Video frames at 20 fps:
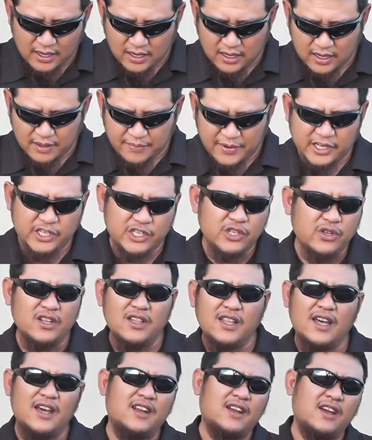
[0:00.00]
Um, I shoot a
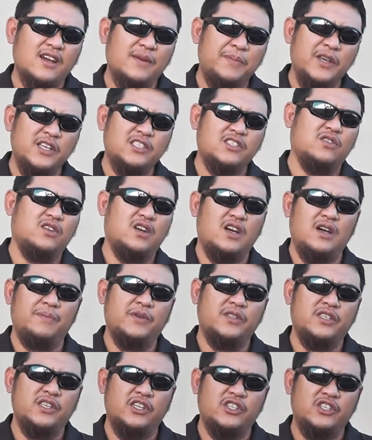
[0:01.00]
lot of pistol
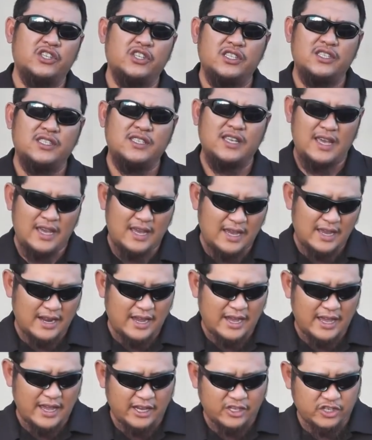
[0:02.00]
competitions, and
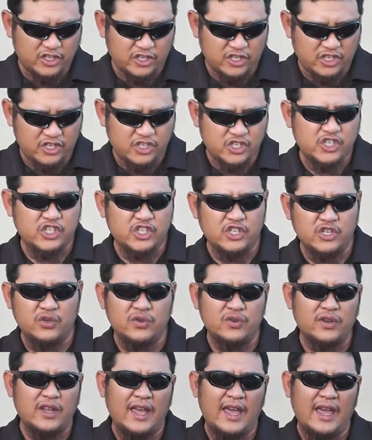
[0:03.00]
I actually
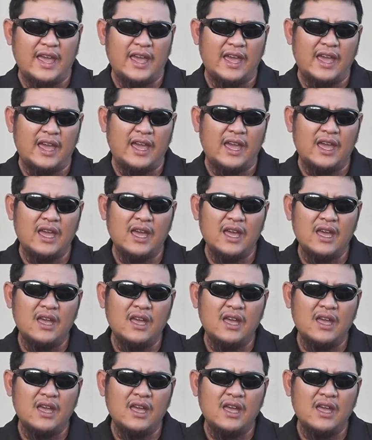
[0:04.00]
shoot a